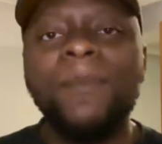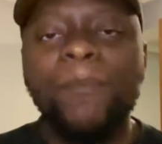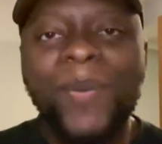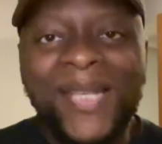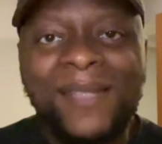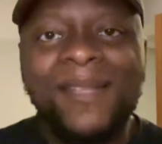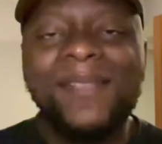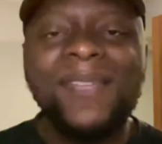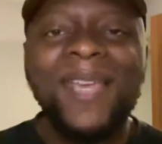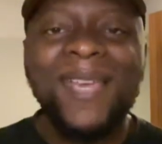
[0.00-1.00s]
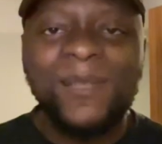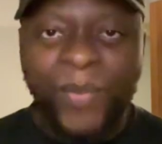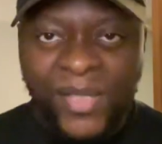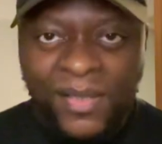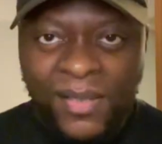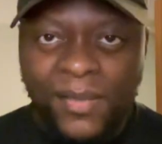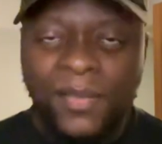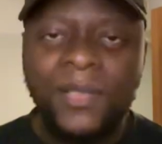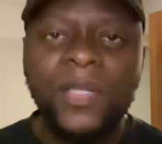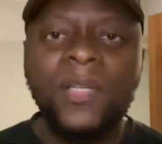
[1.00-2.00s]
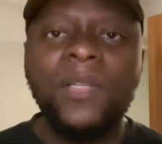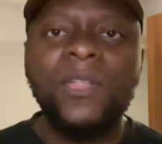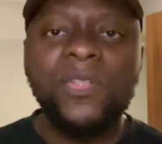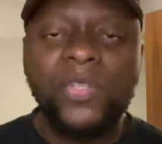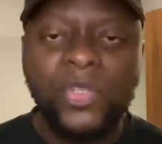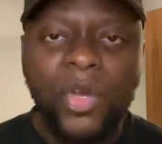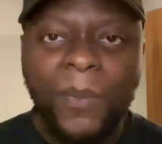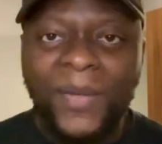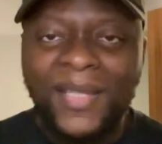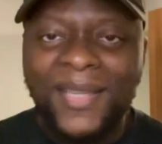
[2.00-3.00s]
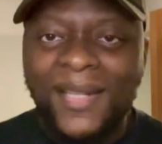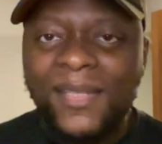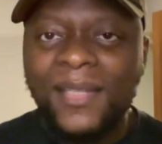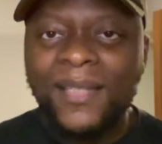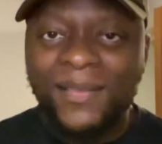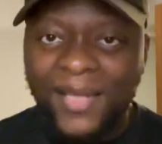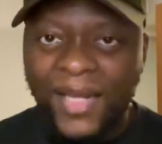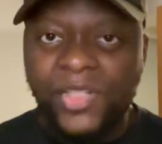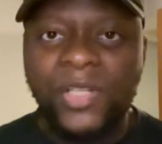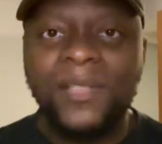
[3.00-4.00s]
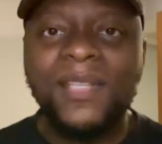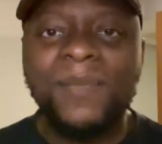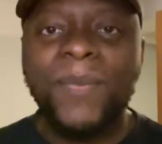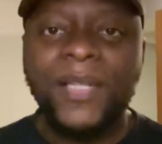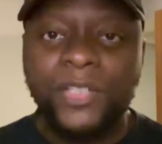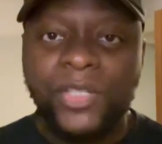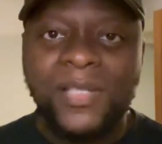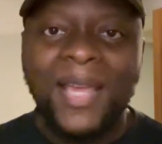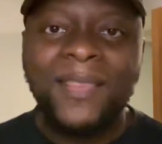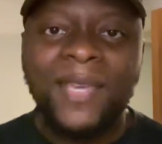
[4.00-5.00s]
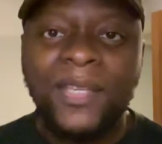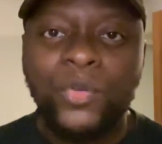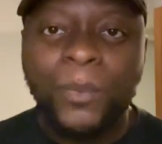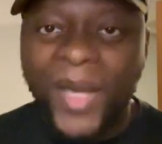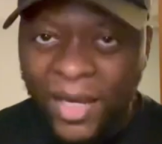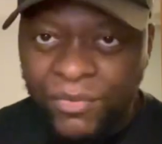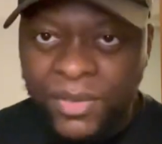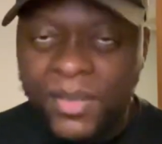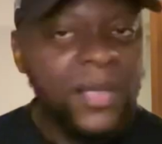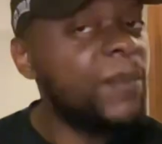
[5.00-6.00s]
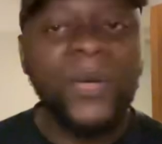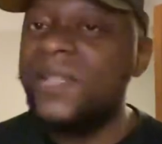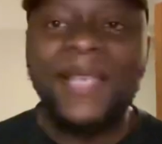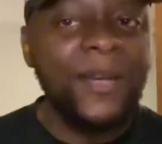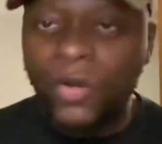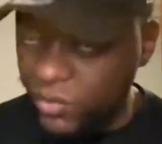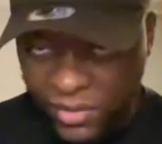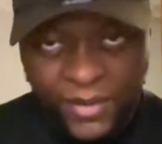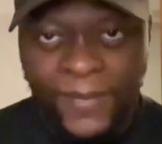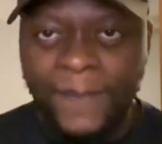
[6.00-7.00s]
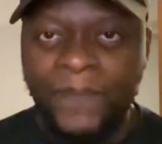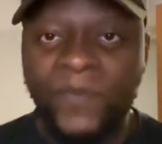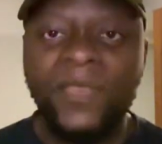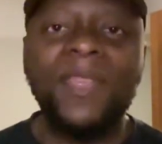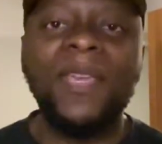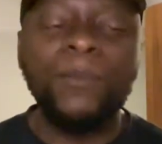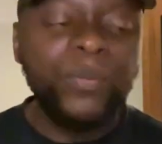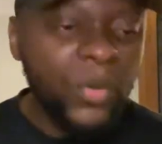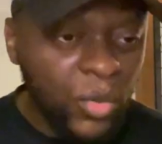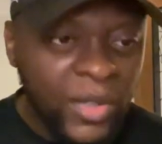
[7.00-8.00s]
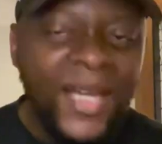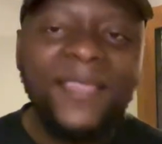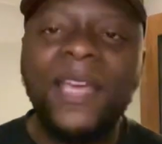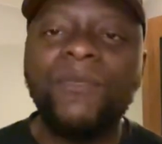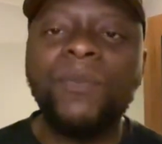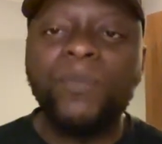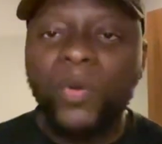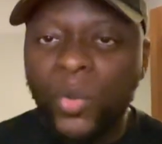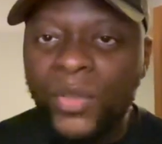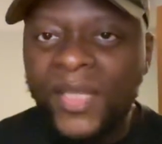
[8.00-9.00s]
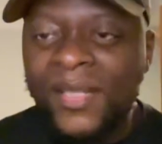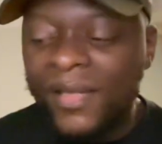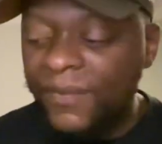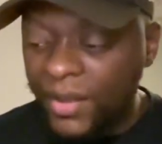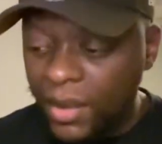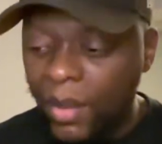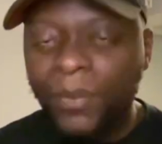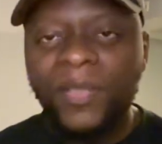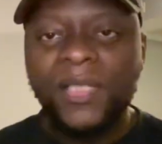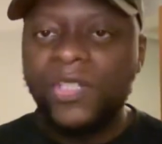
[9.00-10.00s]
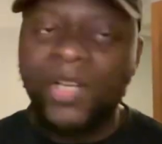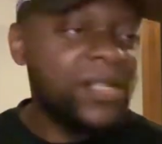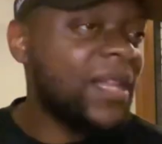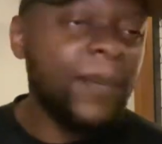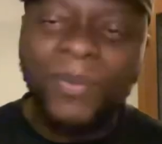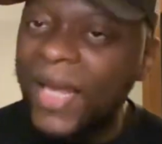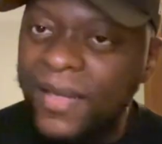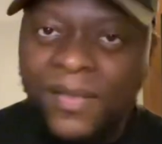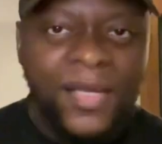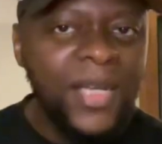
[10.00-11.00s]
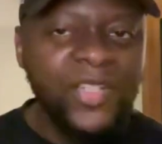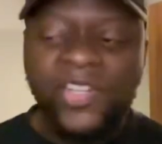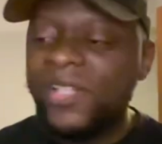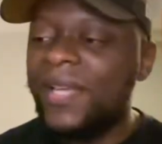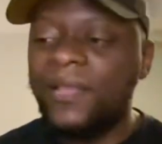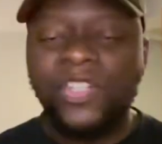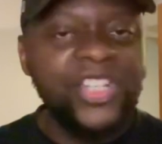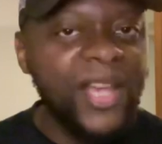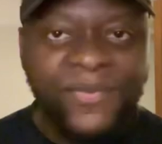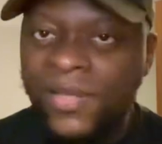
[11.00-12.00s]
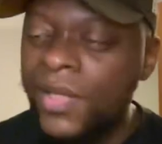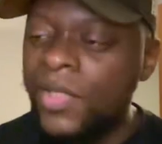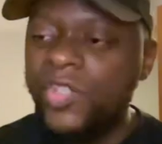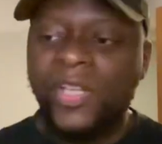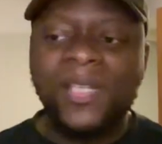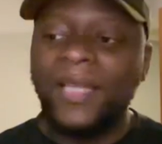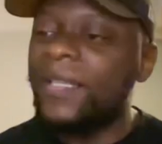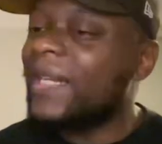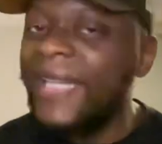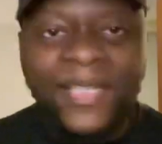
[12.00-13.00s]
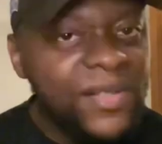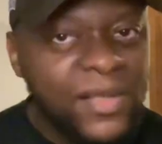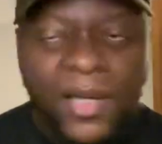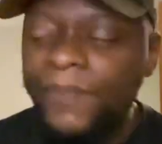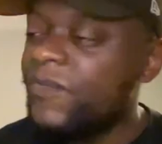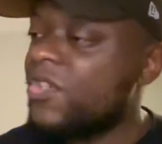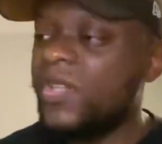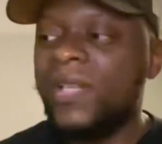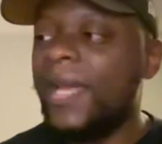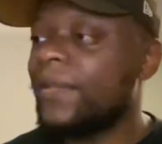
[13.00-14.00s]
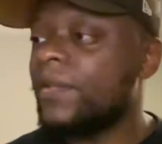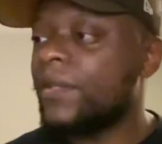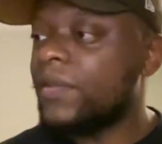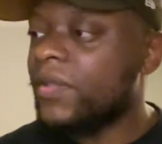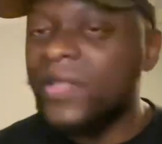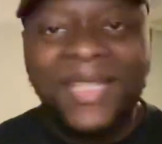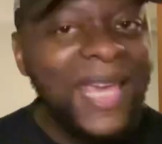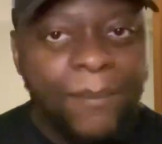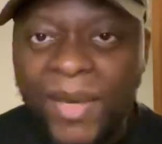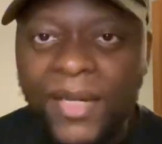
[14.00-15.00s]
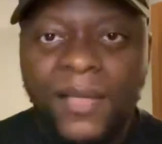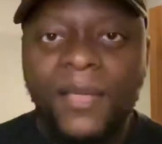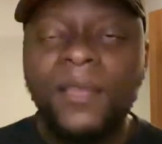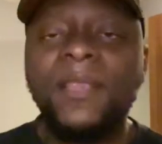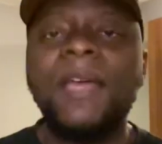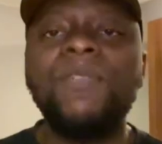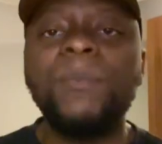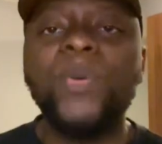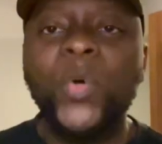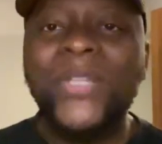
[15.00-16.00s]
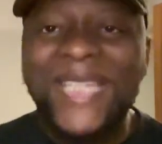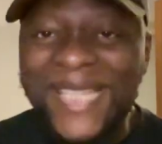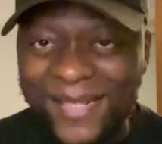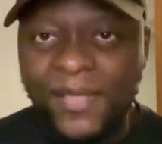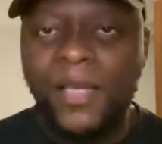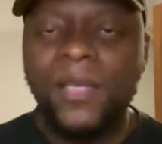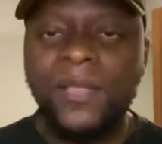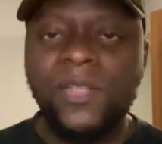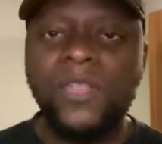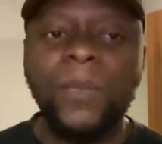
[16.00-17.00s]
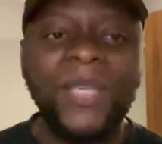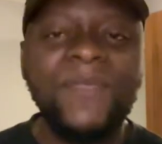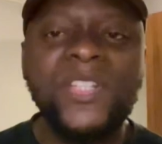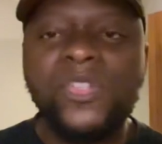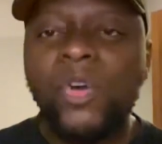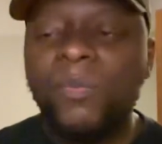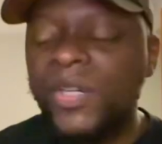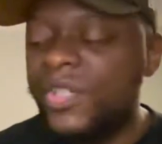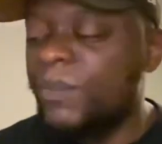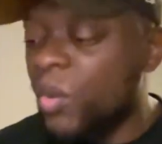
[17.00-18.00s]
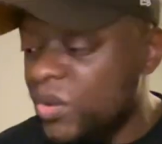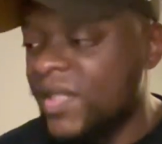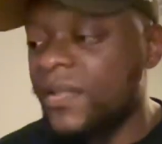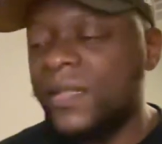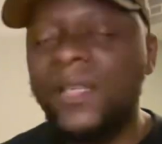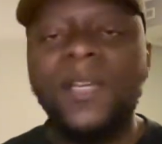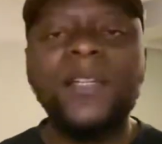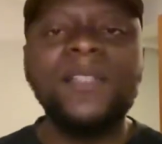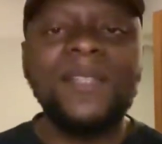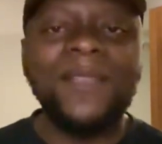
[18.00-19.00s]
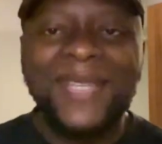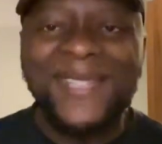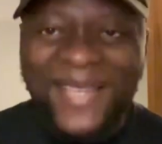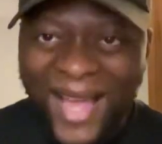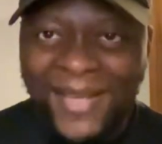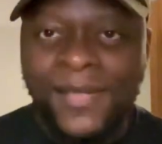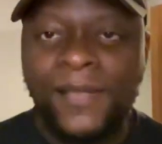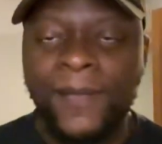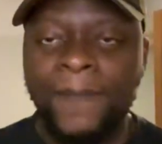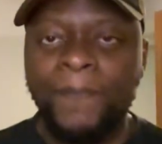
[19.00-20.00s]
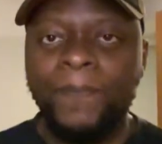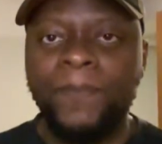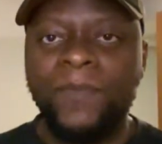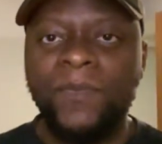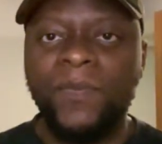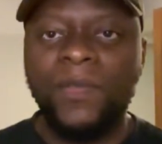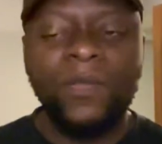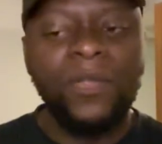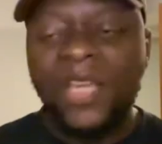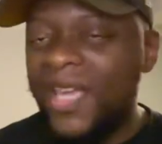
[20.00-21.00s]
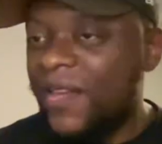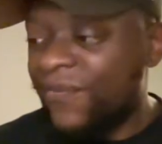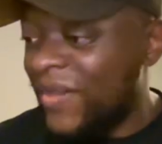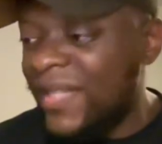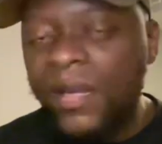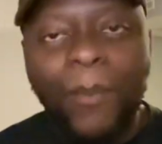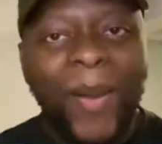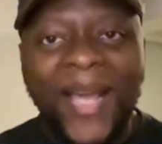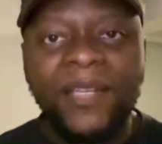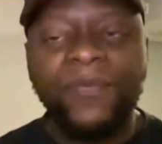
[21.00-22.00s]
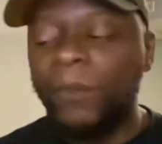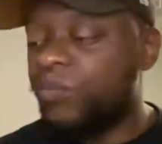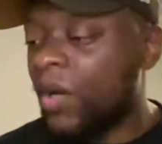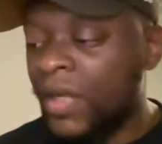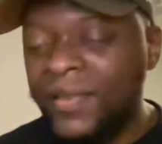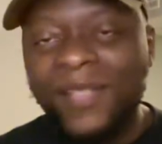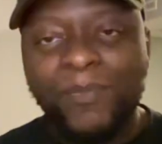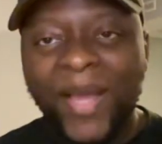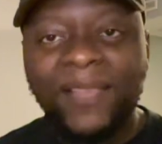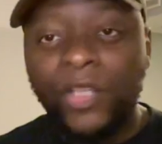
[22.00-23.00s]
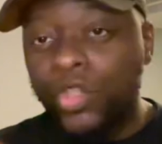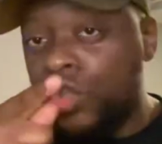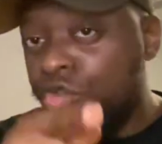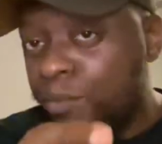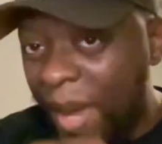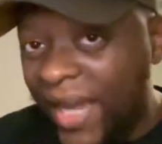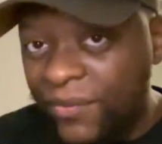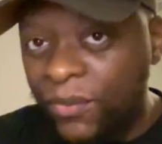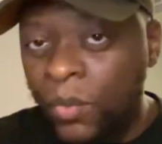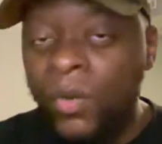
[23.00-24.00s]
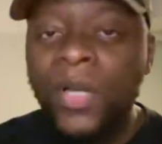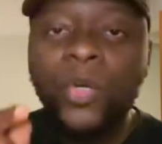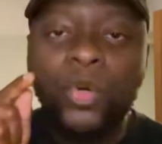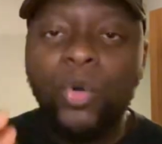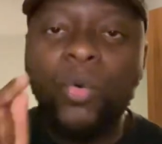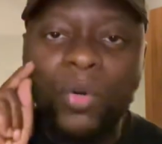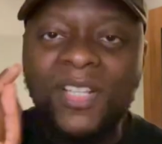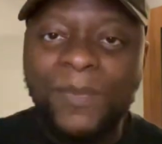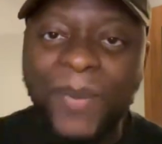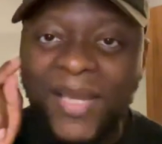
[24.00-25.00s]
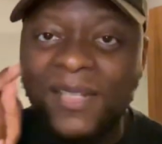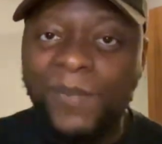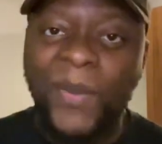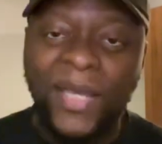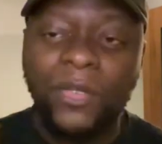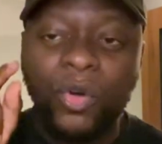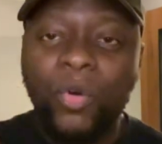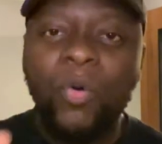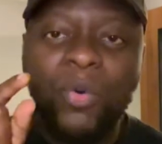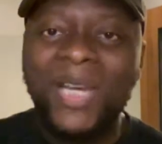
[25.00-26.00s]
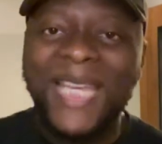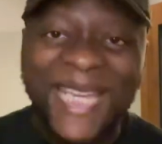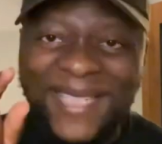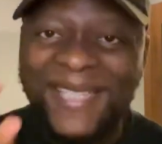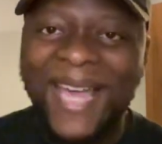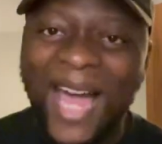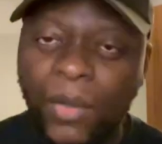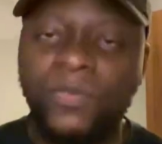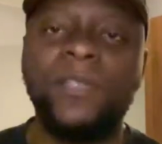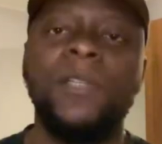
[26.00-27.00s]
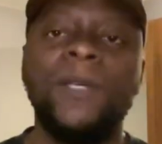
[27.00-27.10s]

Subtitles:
Business is business. Stop getting attached to these managers like they're your parents, because they're not. They're employees of the club, just like players, just like the chefs, just like the cleaners, just like the kit men. They're employees. Stop giving so much importance to these guys. If things are bad, if the product is bad that you paid for, call a spade a spade. Call it out.